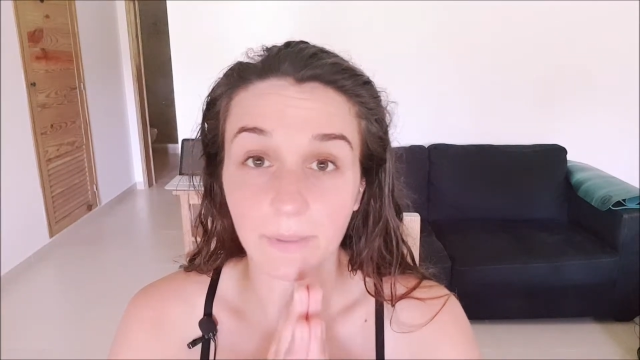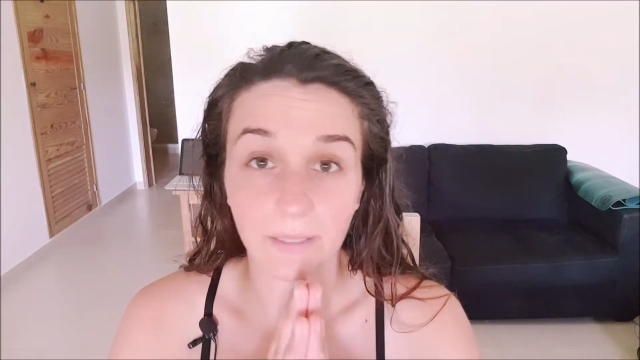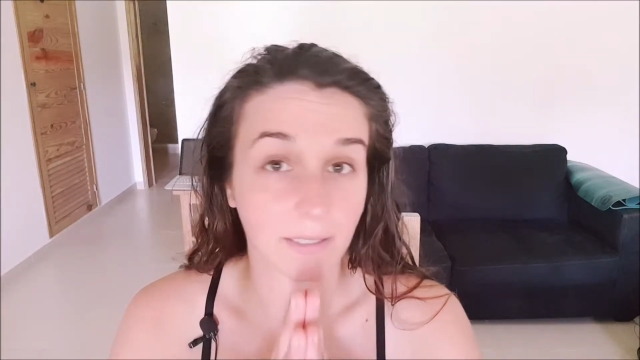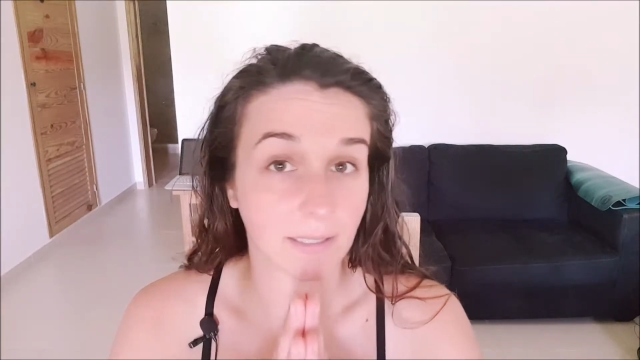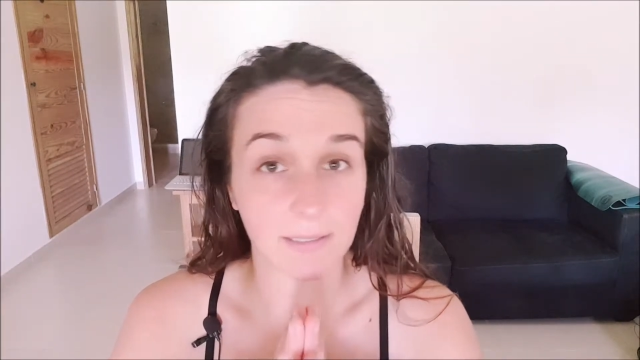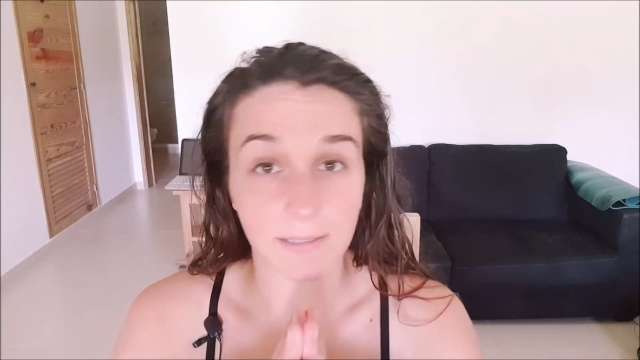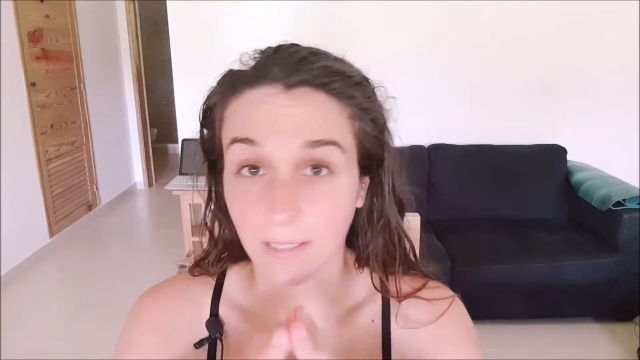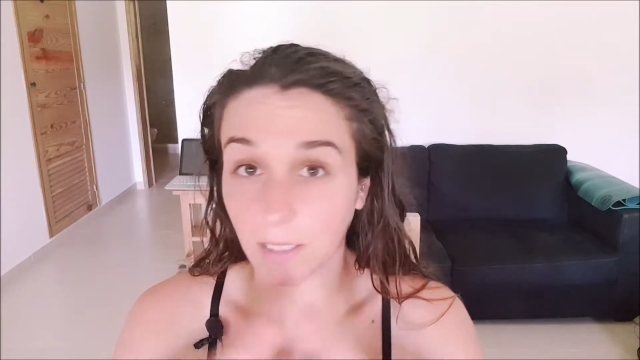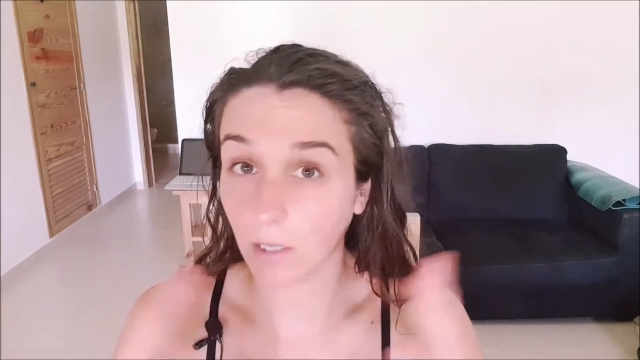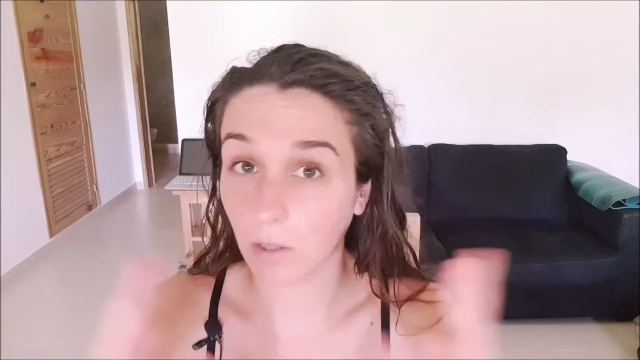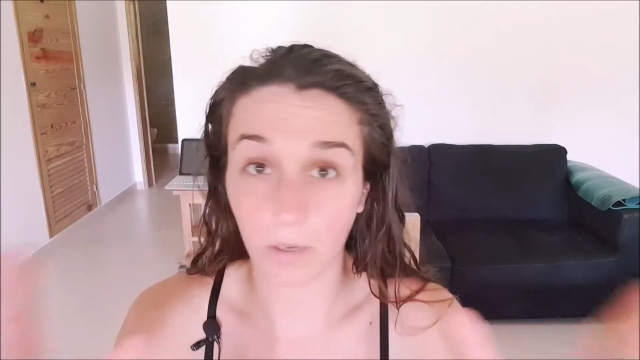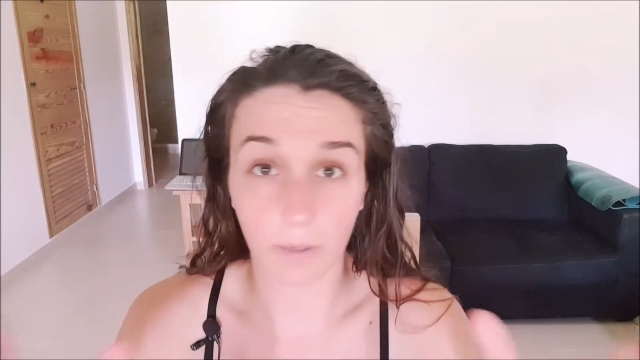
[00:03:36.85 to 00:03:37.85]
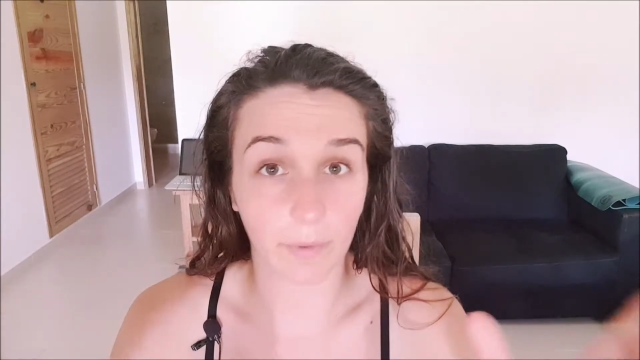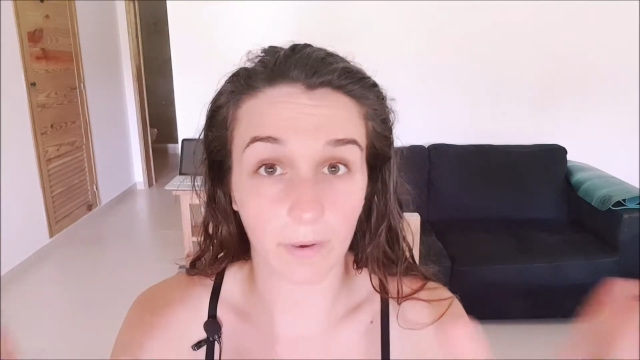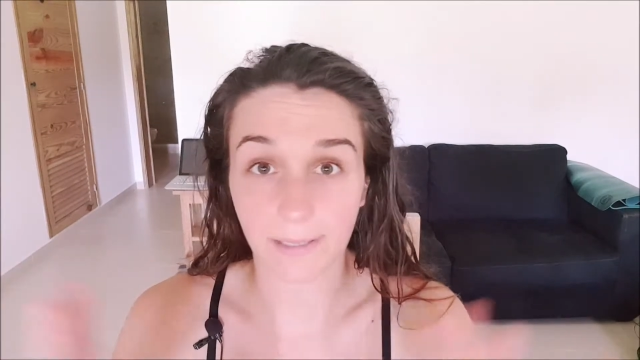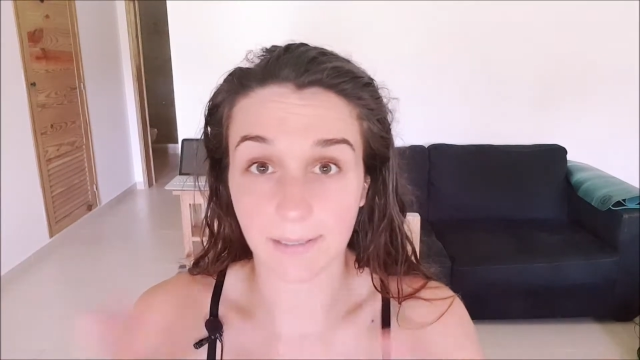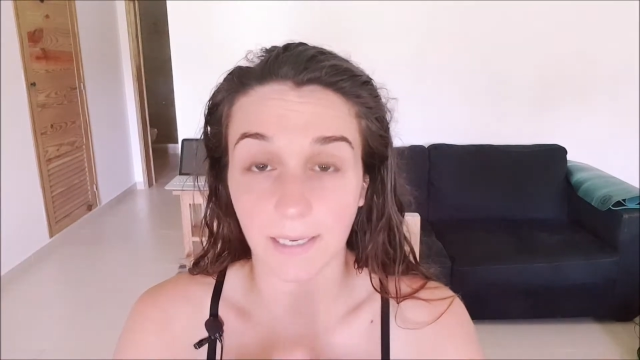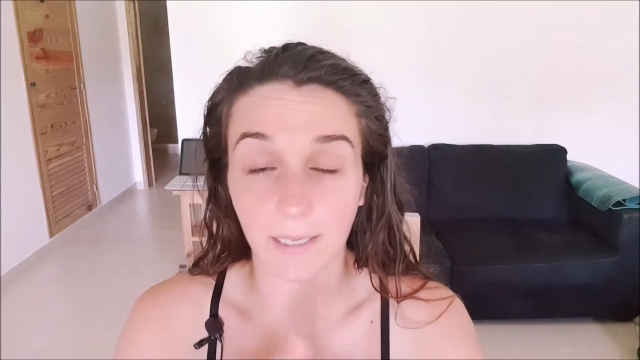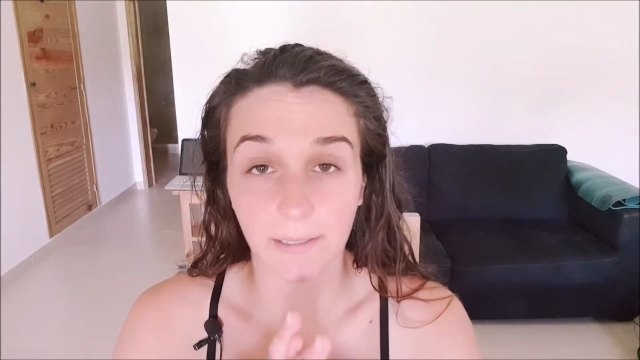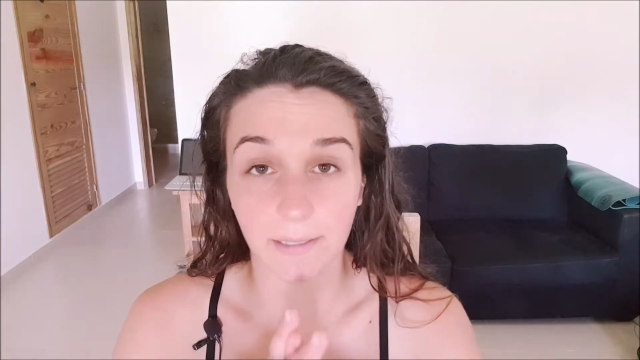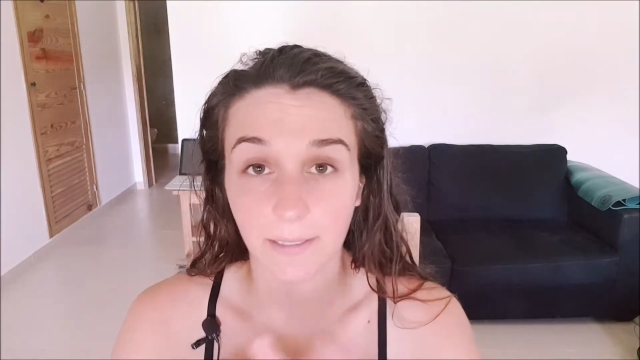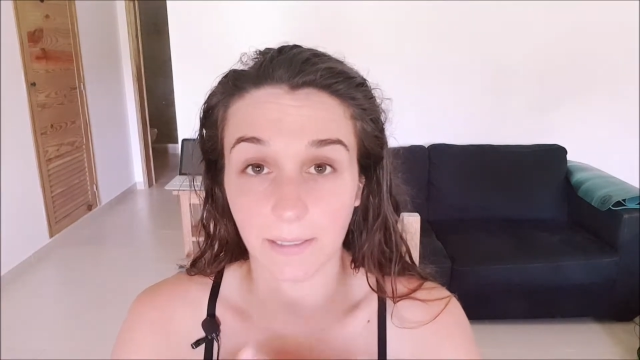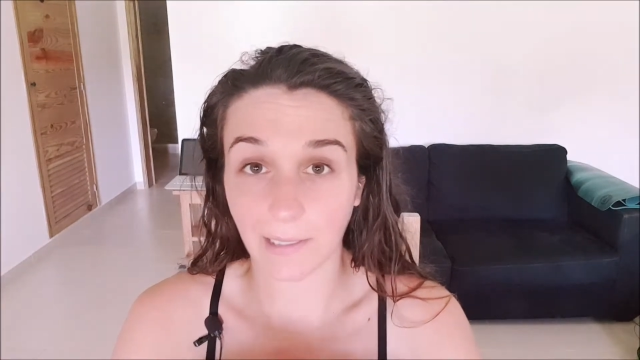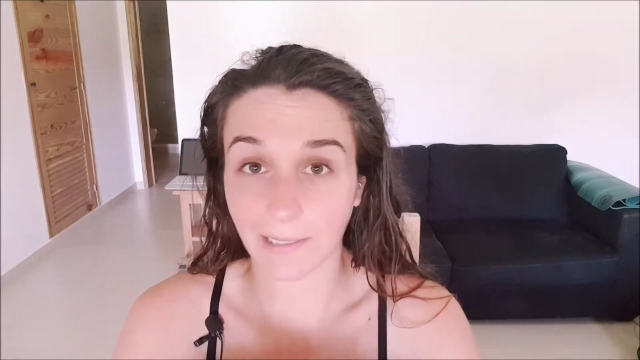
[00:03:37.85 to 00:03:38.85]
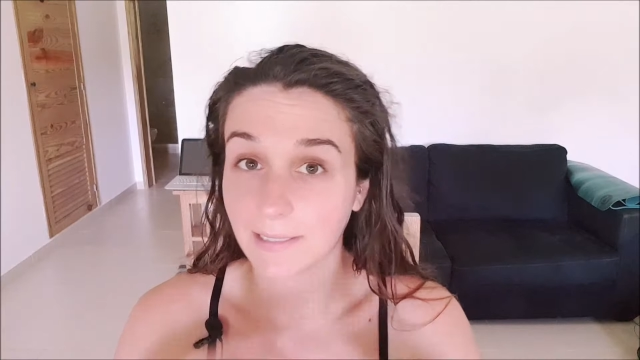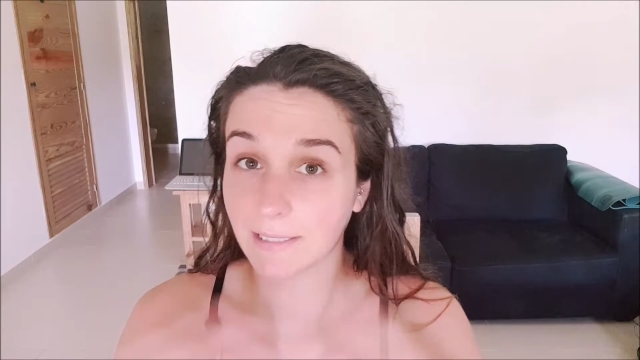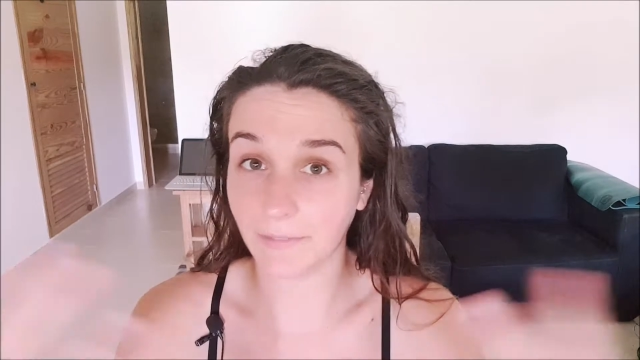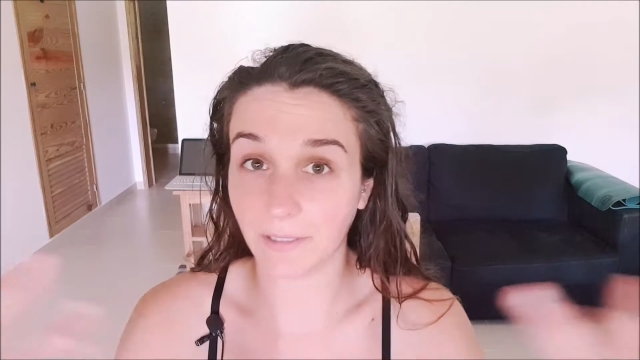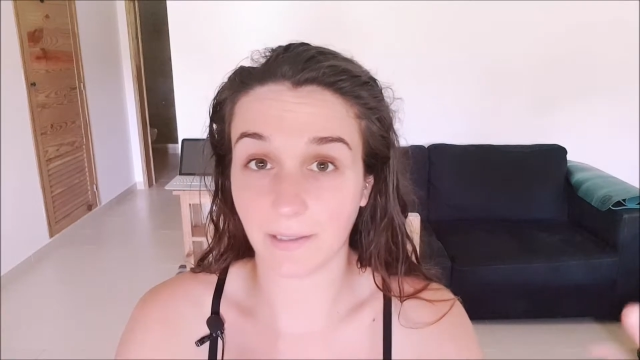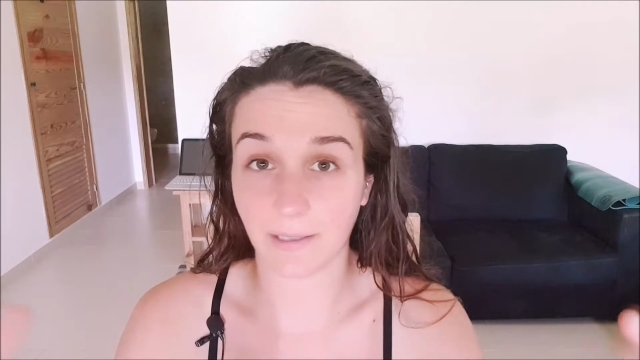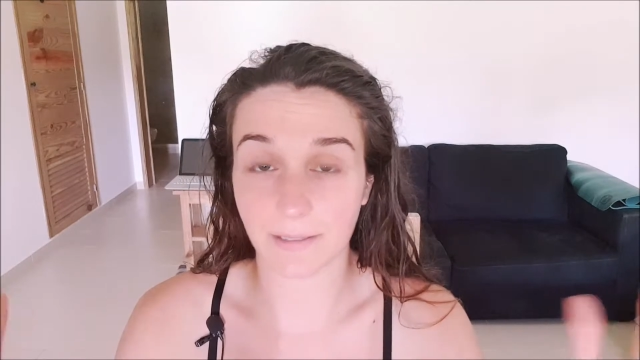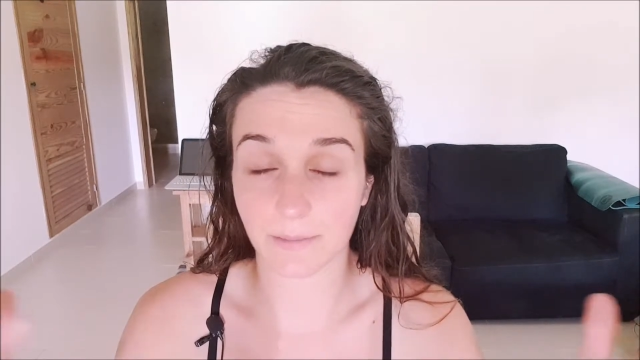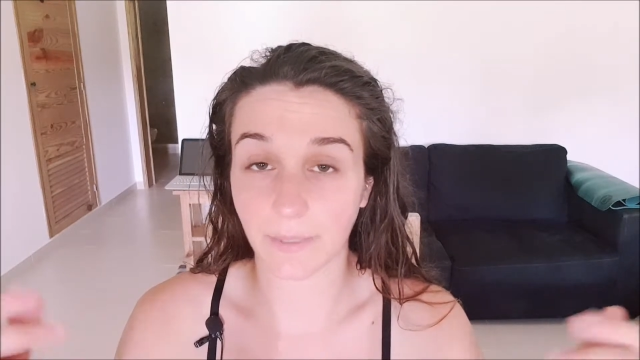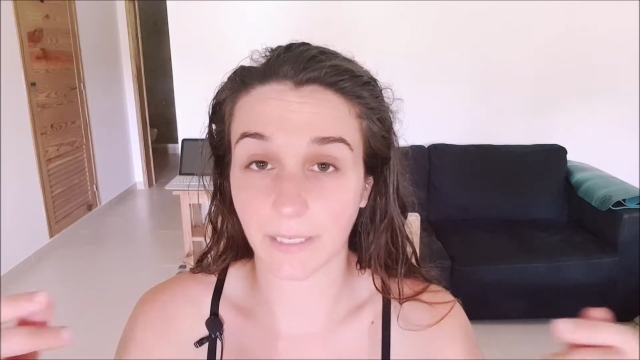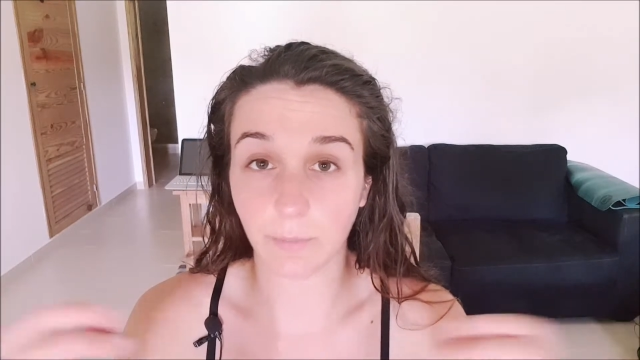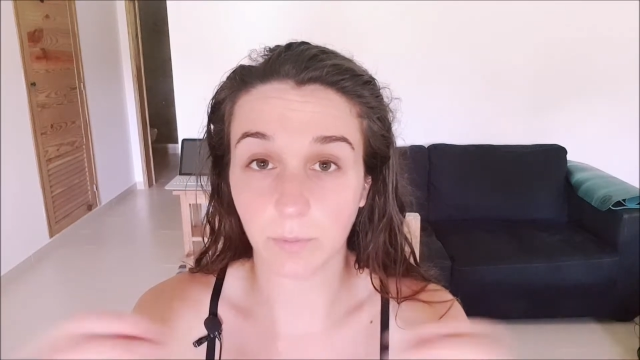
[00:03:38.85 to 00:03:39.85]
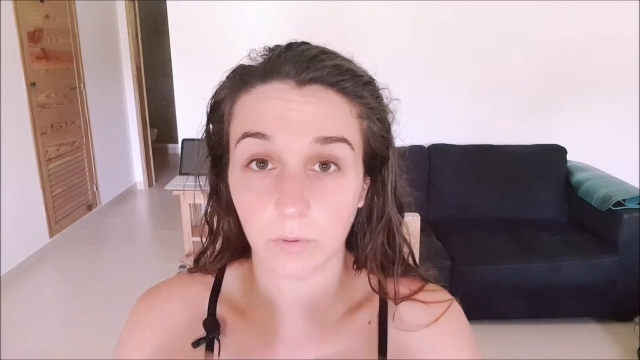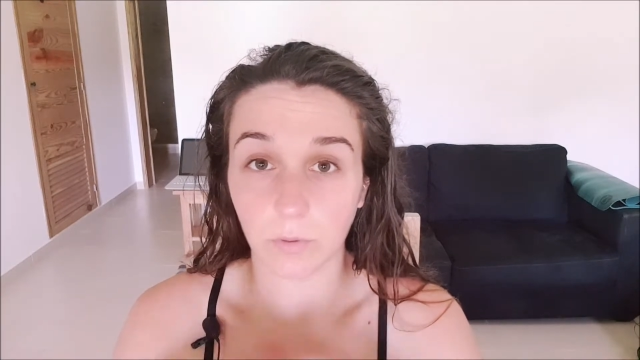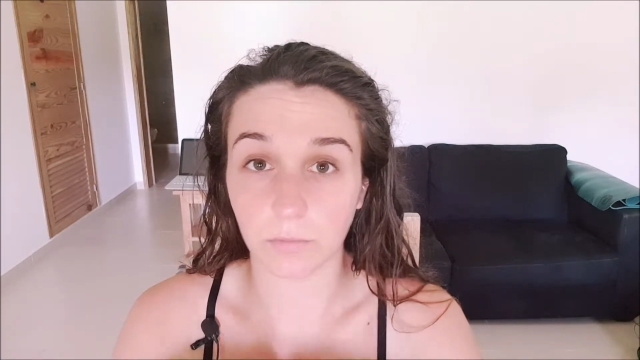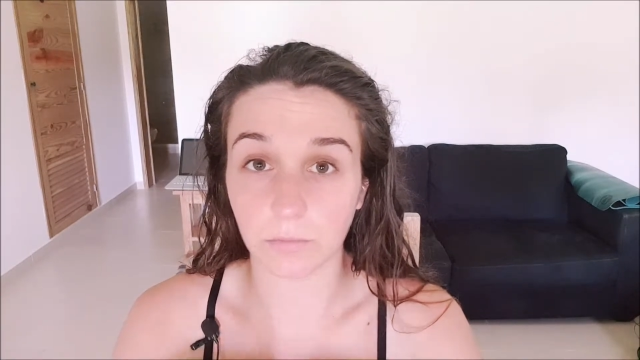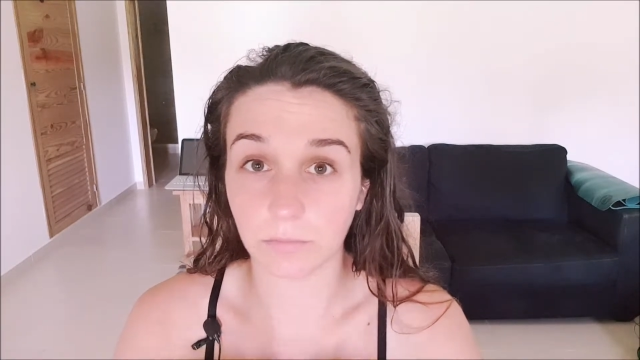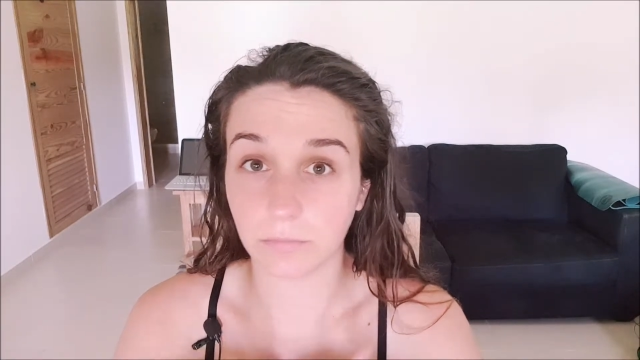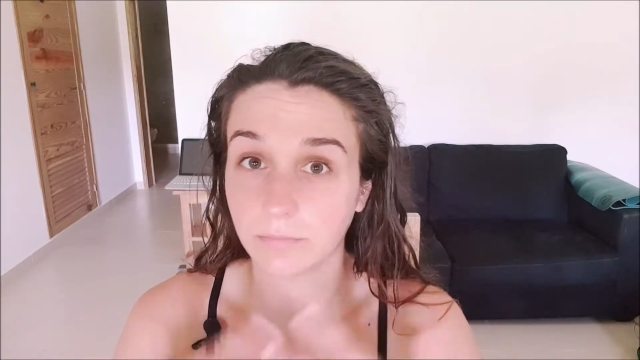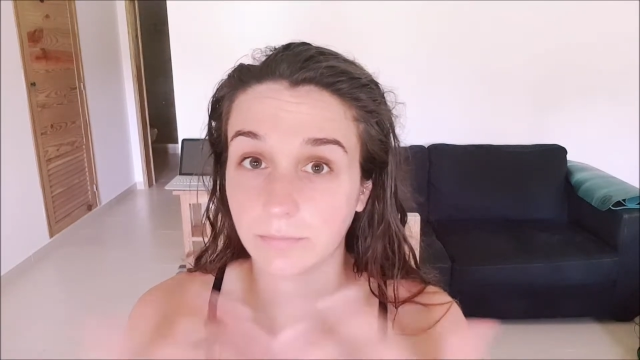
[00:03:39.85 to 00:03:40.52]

but there's a lot of bikes out there, like 70,000 people,